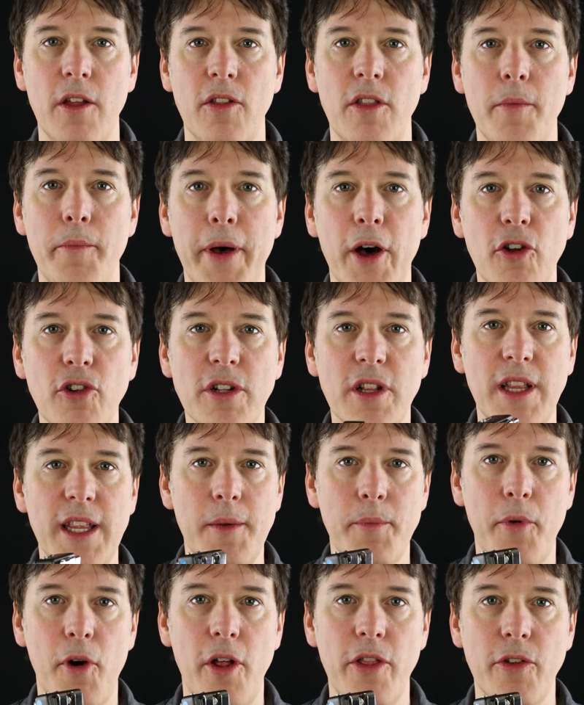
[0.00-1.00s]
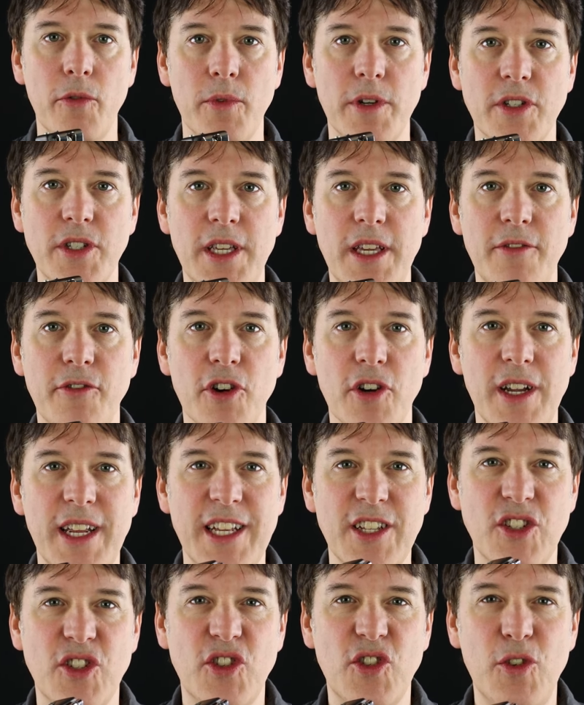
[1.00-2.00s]
The belt clip on the receiver
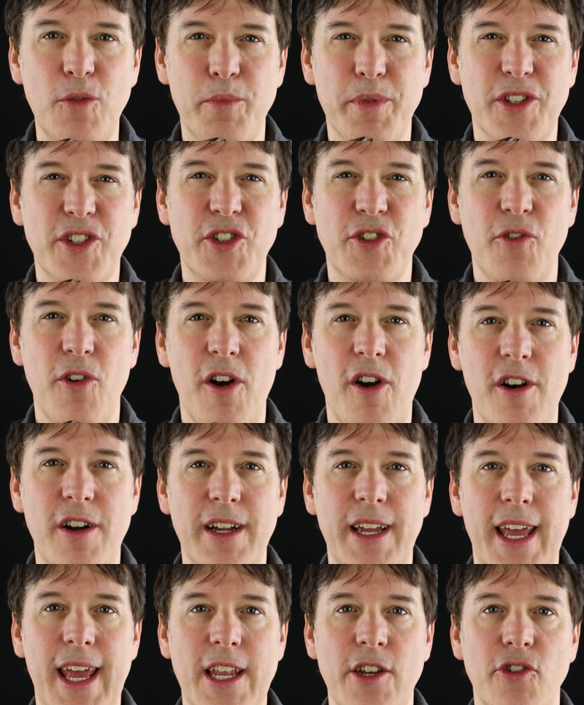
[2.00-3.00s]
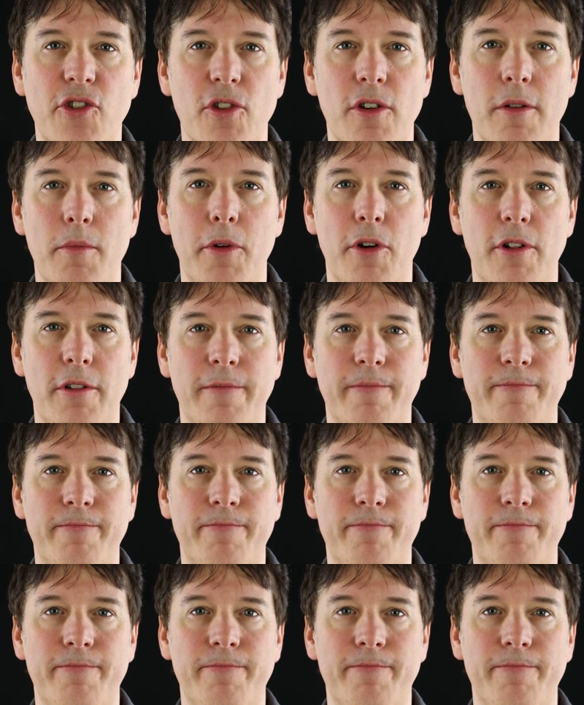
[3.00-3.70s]
is super strong and durable.